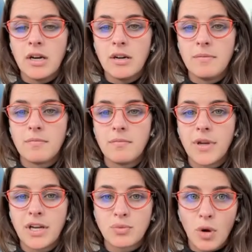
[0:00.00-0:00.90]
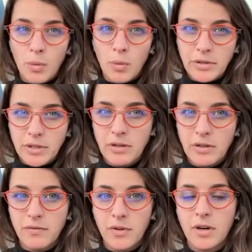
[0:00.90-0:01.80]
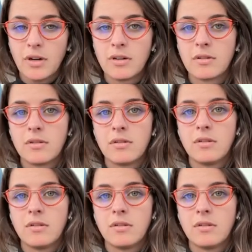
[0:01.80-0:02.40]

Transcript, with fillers: um, because we're always looking for